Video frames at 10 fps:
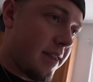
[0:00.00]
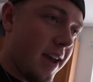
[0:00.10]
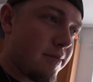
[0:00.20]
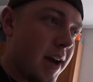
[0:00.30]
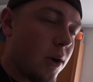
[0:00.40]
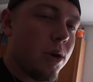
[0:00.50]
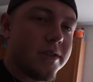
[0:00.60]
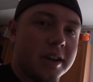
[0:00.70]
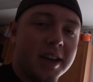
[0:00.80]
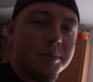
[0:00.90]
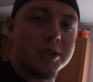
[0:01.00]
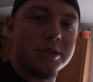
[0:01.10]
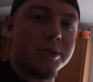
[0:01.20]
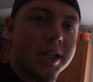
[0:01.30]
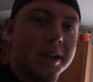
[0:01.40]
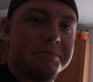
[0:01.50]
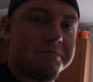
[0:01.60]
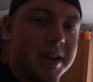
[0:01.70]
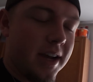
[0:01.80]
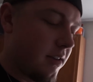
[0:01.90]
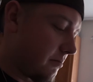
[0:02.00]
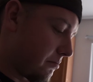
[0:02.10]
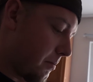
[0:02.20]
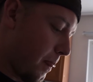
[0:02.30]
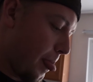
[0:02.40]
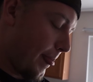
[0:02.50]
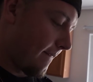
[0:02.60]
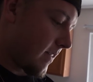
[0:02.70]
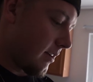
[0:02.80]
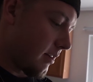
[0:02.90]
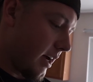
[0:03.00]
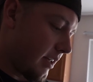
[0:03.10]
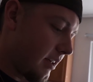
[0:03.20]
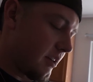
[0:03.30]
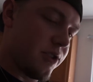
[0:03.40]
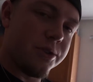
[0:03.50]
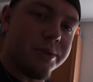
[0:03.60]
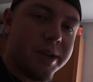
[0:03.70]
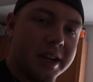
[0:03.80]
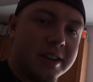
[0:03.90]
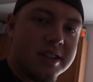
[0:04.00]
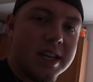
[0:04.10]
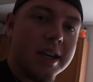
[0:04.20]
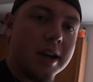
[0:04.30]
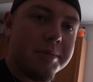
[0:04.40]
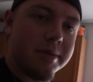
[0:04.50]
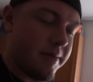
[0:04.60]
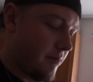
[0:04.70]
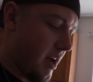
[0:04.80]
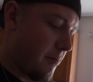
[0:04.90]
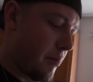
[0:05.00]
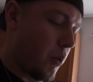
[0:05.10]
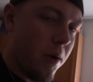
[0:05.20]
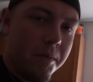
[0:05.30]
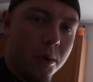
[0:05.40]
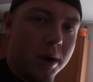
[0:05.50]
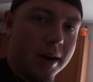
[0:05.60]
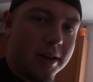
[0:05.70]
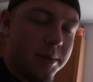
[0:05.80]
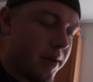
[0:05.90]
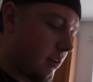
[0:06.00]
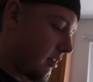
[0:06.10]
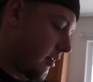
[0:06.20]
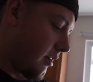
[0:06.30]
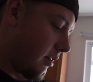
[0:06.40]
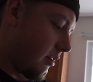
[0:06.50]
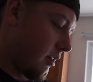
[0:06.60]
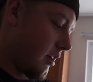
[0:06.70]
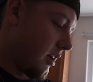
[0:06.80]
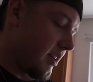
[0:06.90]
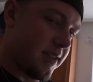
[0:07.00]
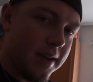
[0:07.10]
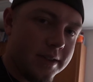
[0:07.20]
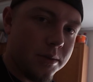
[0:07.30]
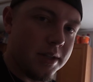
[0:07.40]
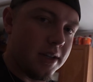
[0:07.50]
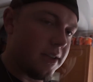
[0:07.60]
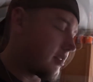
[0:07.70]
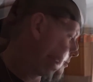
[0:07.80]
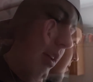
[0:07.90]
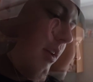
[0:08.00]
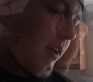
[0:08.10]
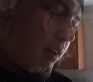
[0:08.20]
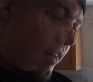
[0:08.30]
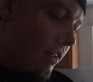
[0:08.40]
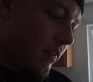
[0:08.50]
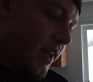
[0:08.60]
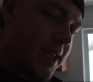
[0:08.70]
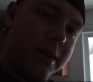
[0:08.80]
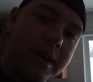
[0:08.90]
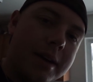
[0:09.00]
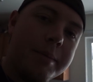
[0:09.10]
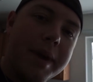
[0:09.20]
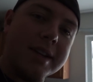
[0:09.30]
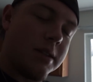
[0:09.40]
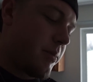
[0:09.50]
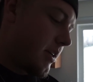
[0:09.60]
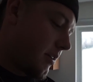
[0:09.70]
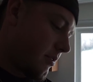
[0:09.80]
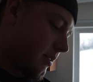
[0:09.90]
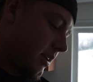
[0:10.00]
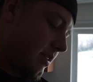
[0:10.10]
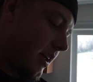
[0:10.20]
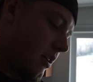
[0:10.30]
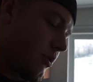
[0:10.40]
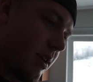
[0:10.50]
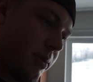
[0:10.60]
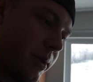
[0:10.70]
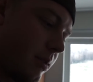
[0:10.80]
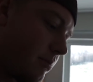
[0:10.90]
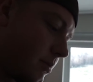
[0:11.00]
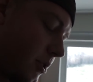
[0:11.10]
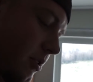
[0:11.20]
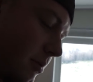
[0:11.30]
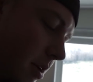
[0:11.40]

they have microwaves on campus too that I can get to, and I can just heat up, have it be warm for a while, keep it in there, and save something to eat. That's how I manage the meals. I stay on track with them. So